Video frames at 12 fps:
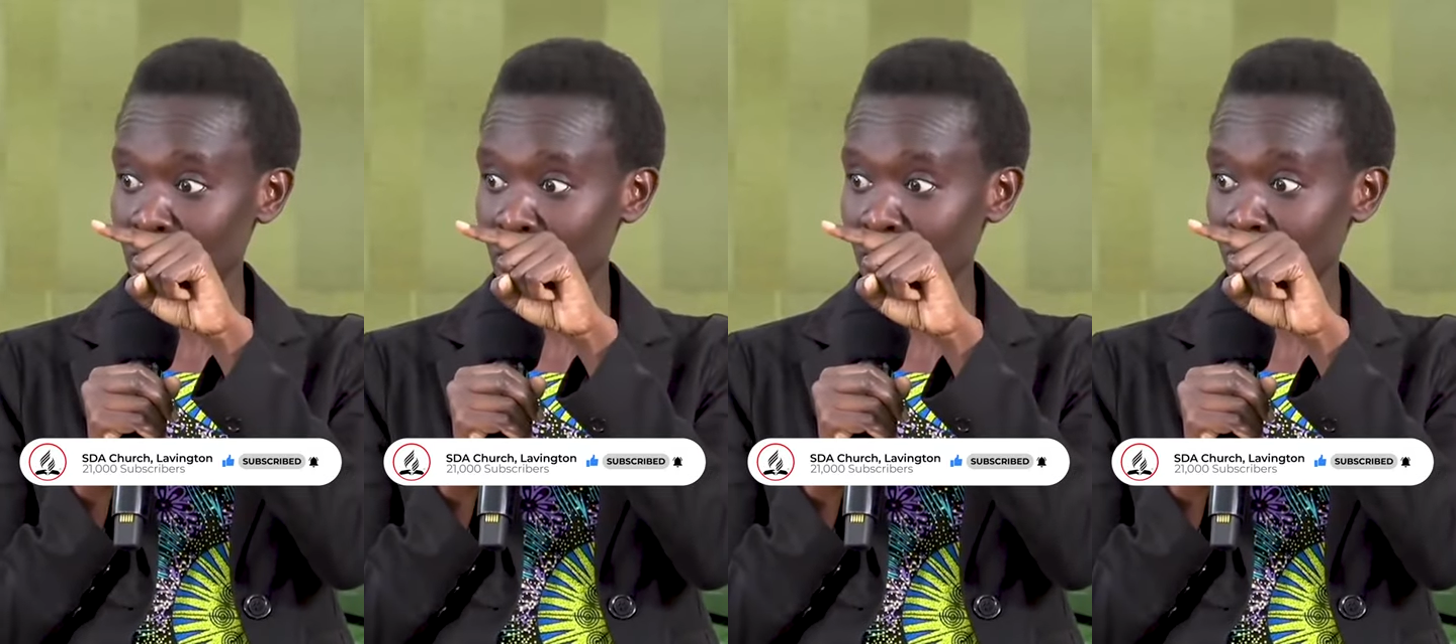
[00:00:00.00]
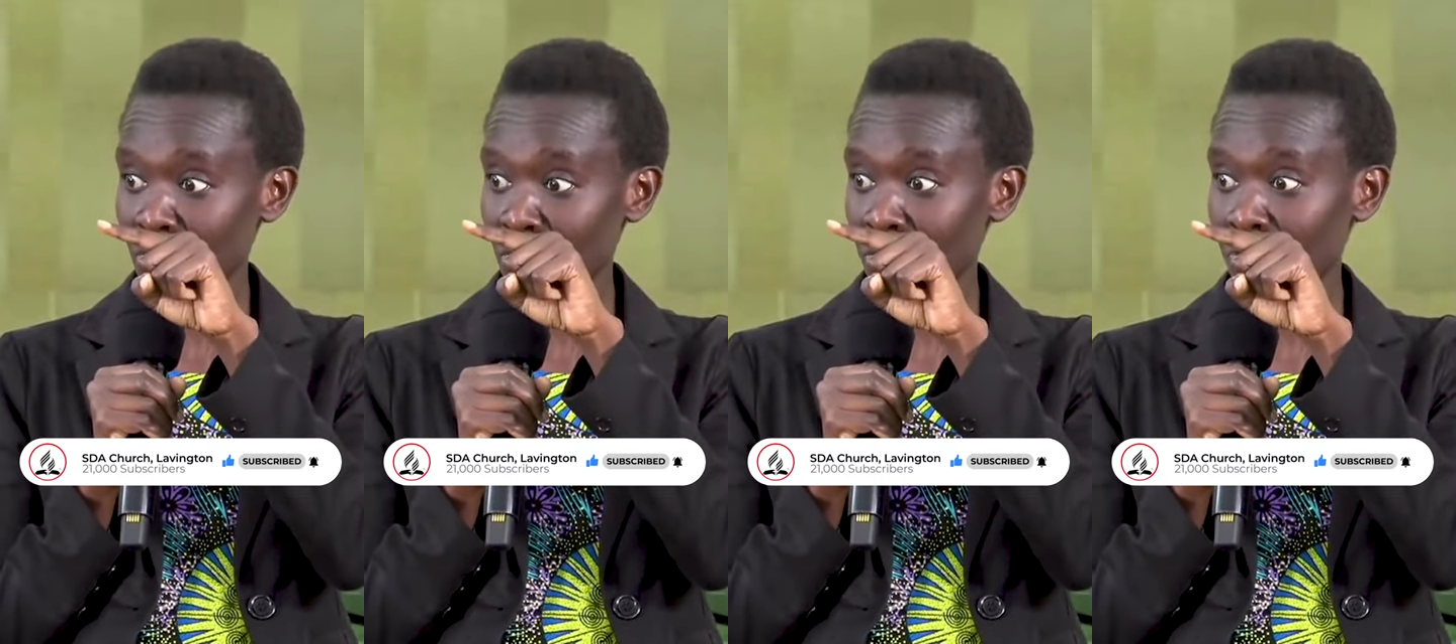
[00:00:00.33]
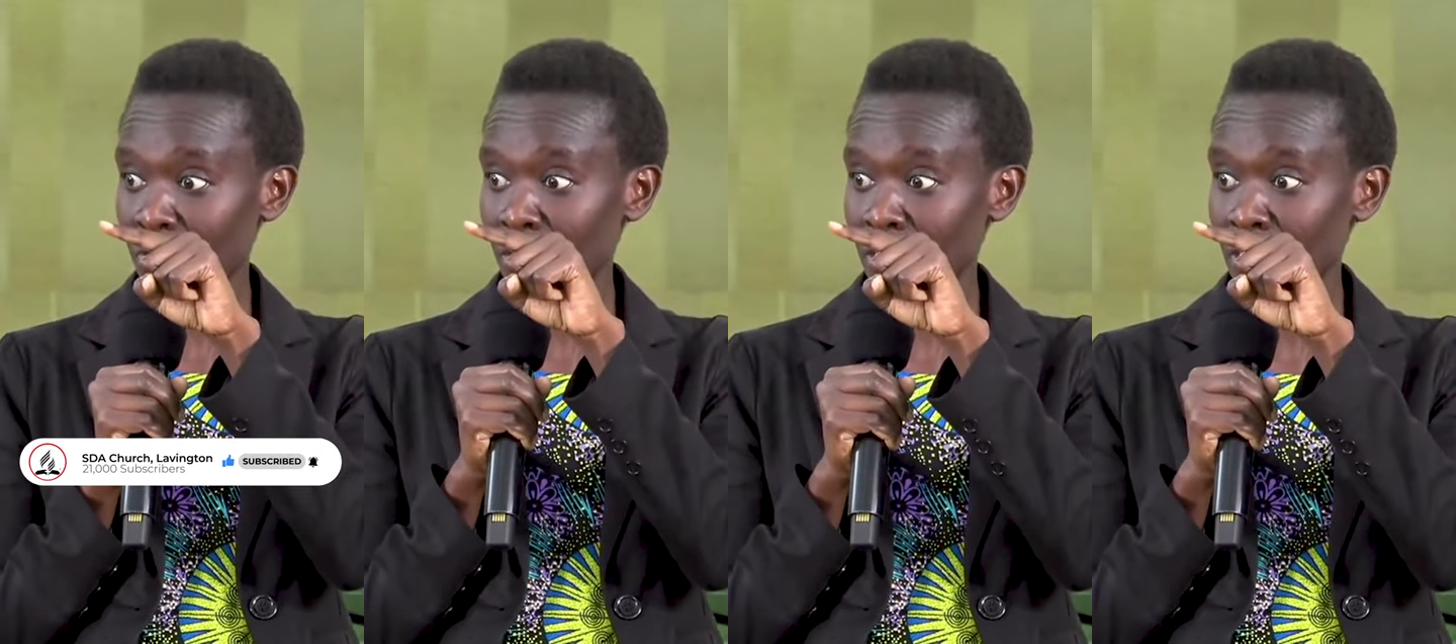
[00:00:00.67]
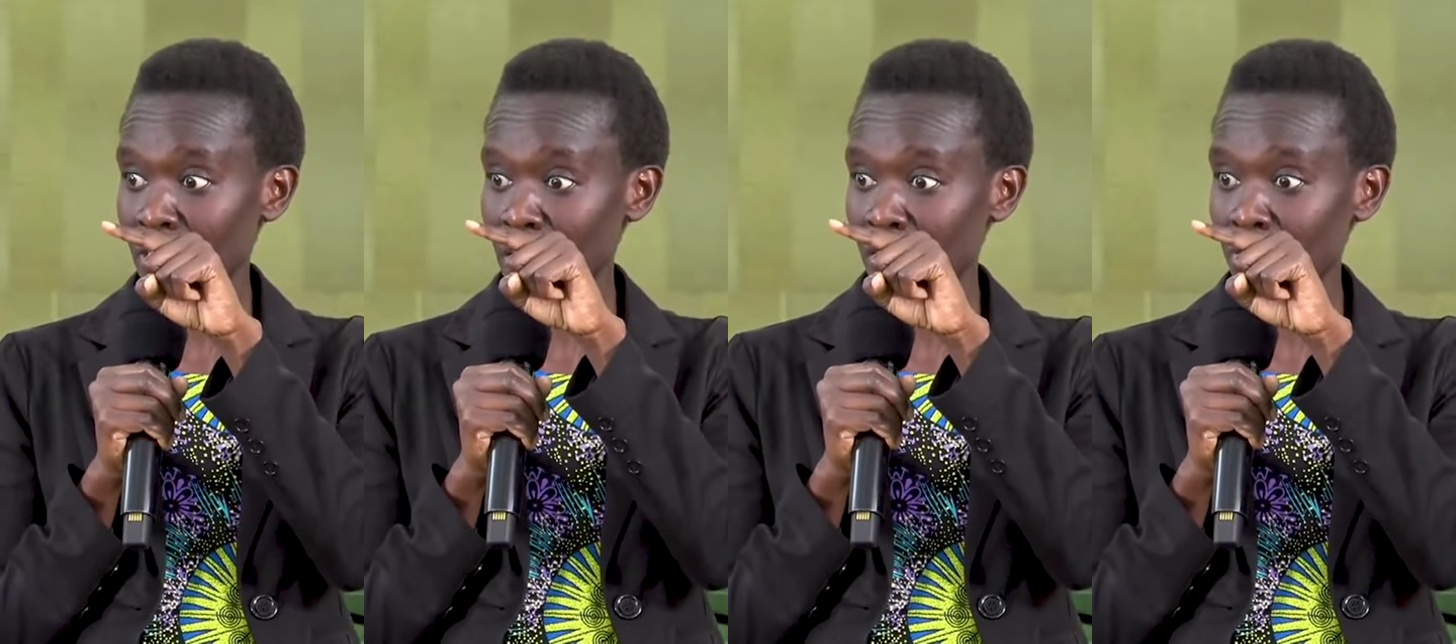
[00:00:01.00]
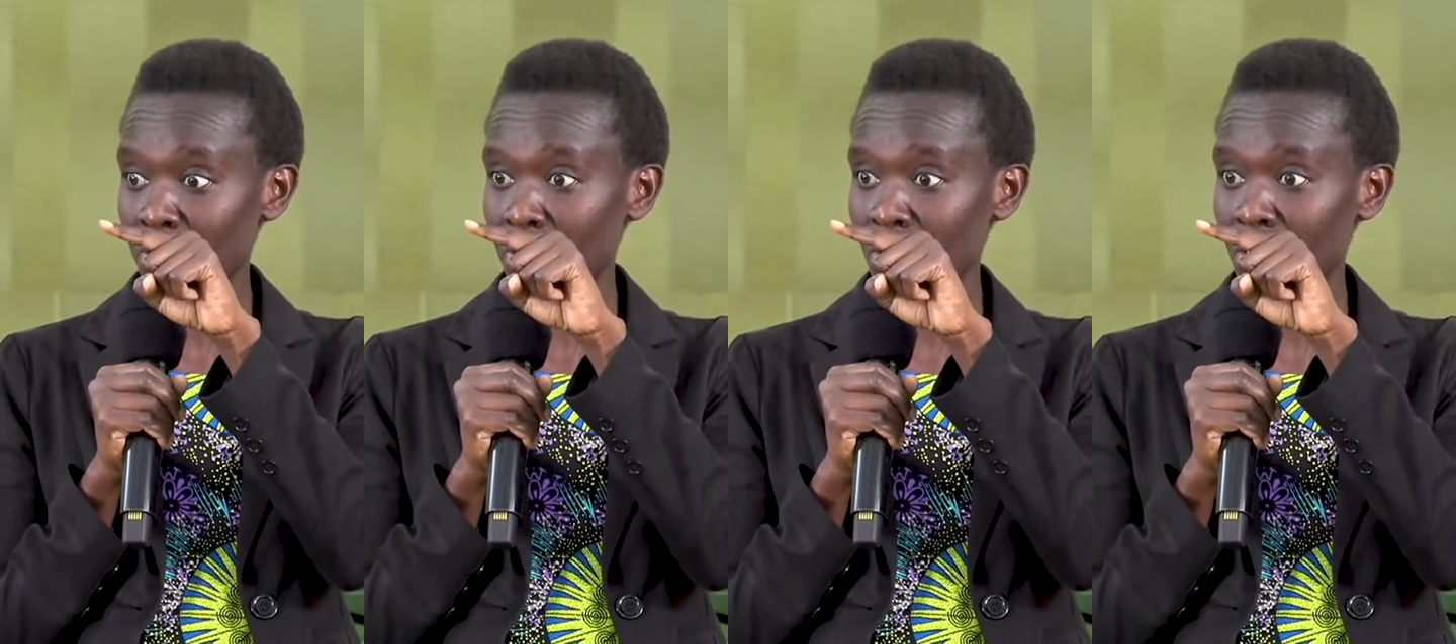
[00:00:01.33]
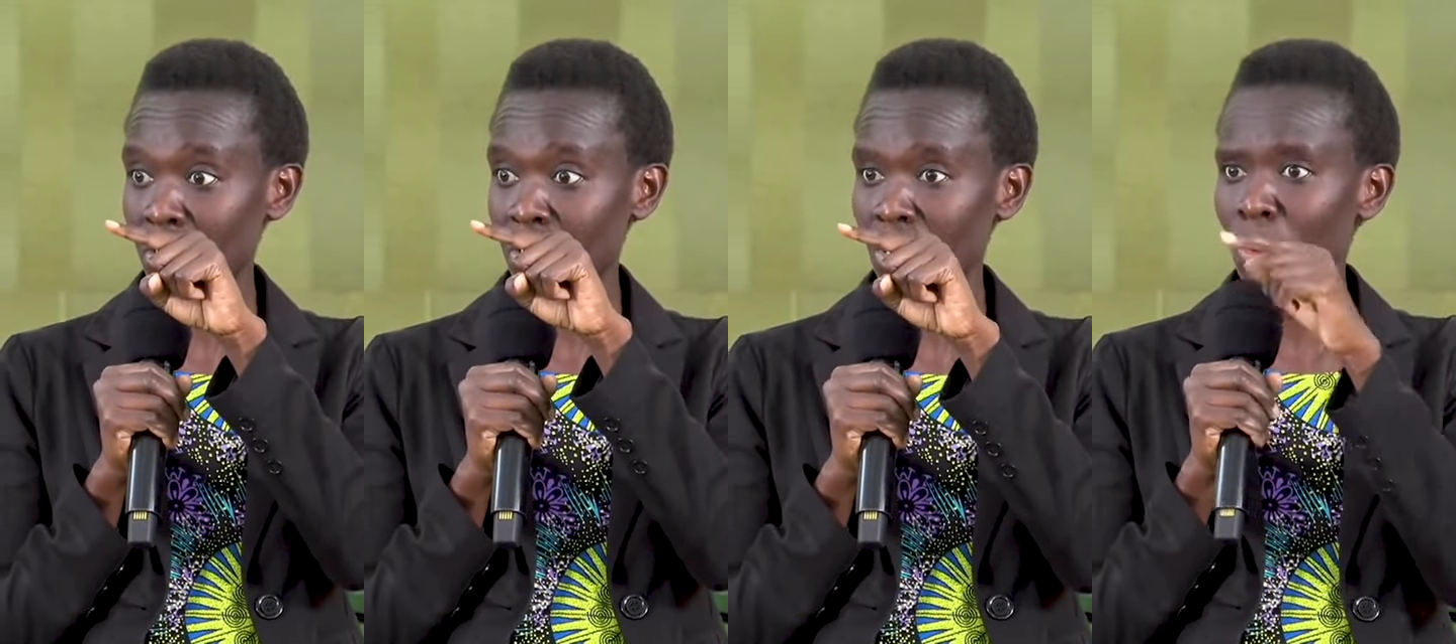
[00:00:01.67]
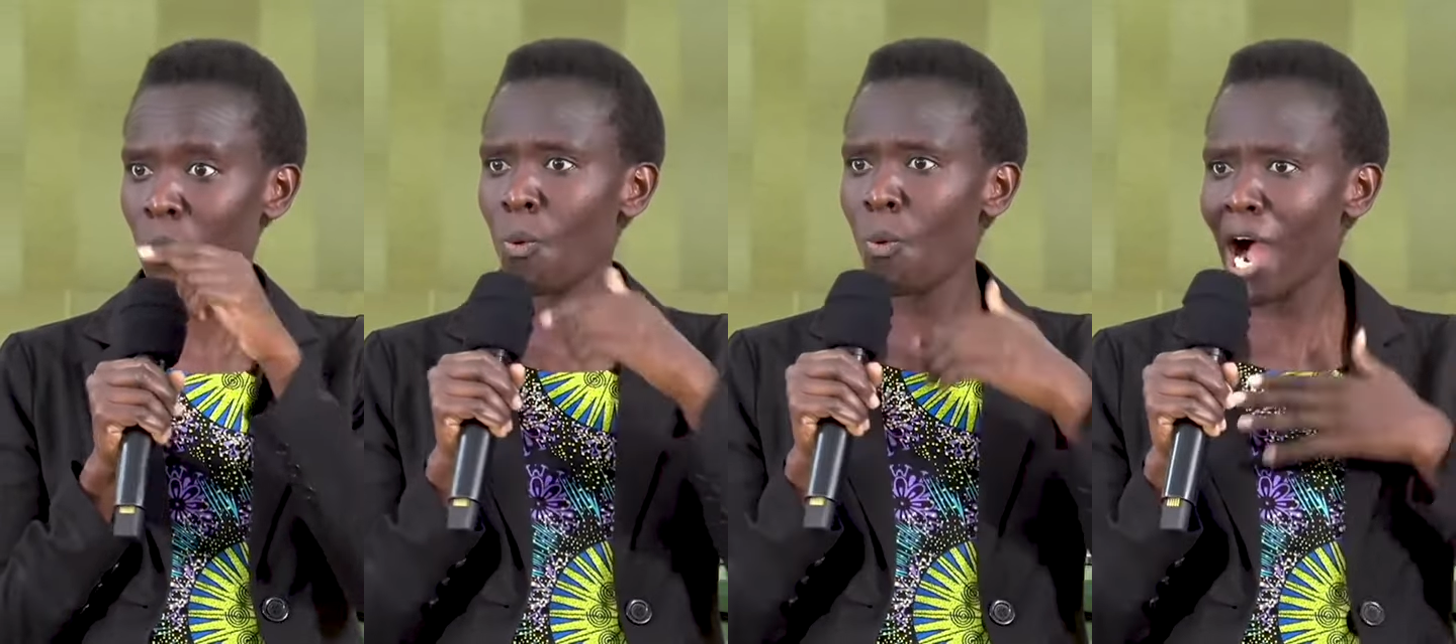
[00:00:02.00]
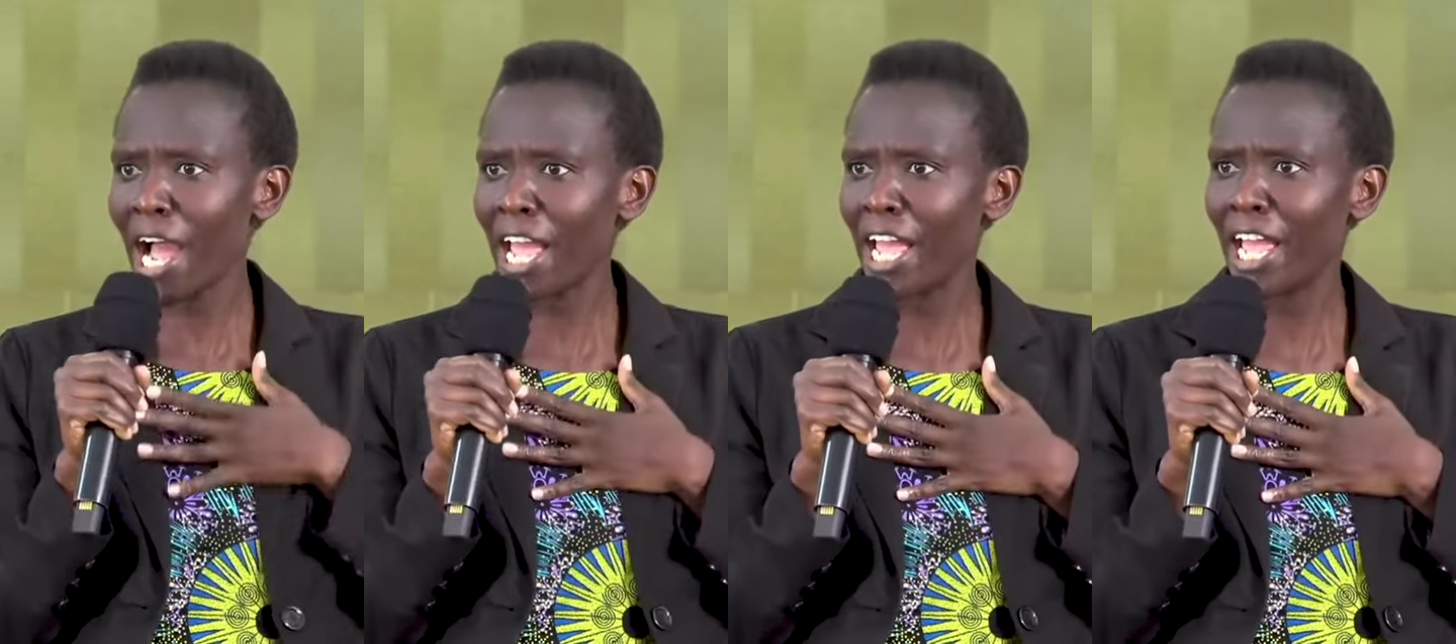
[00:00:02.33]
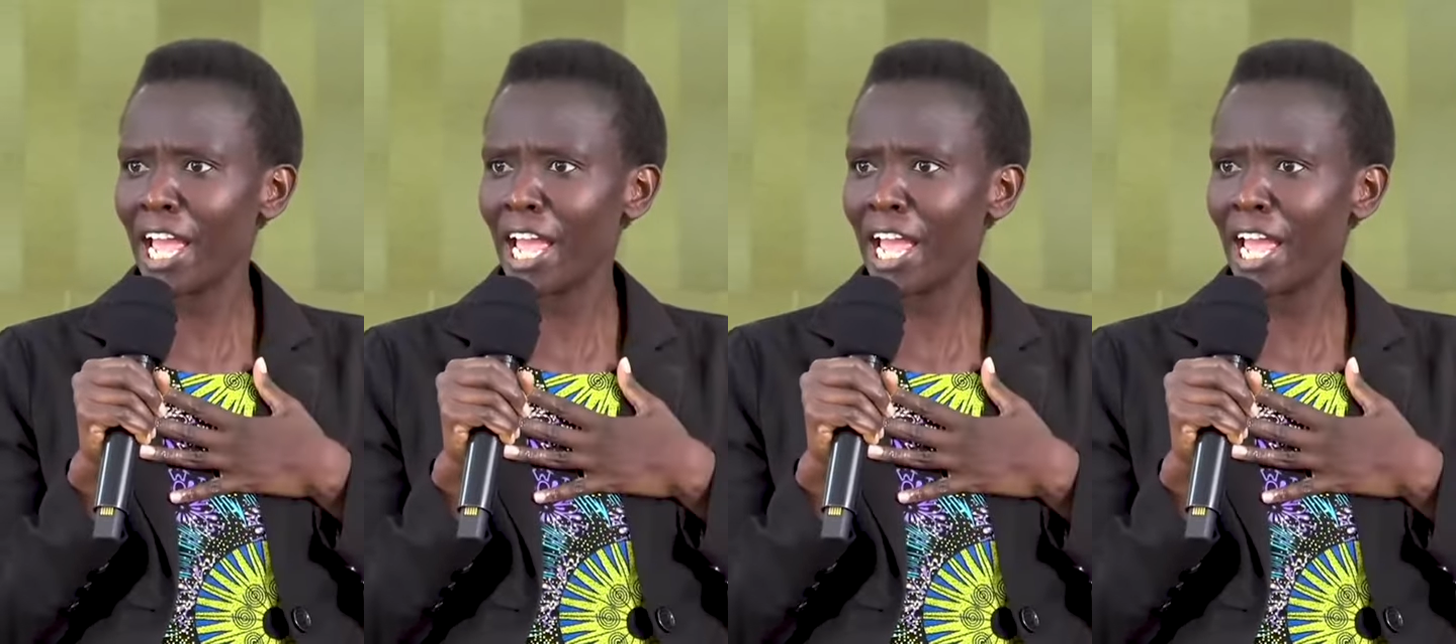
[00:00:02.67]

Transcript: leftover in the fridge. Why?